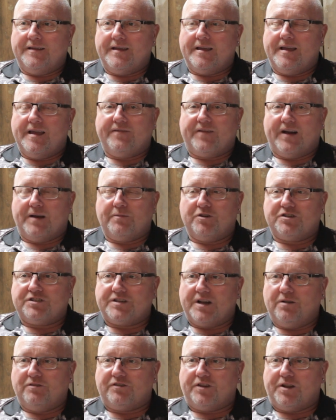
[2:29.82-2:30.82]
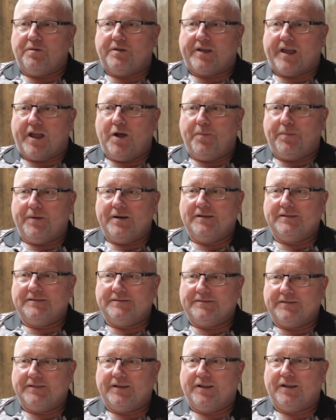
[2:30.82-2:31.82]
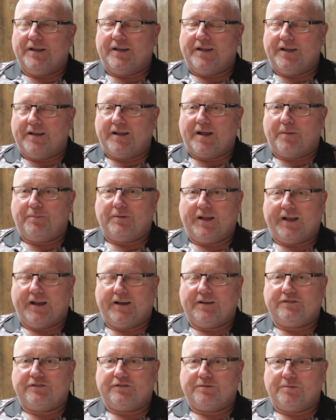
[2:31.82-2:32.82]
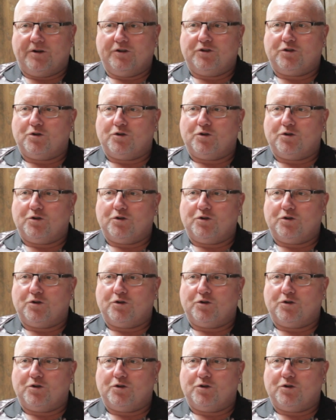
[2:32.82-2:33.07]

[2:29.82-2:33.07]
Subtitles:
Yeah, very much so. It was the UK Open. I played someone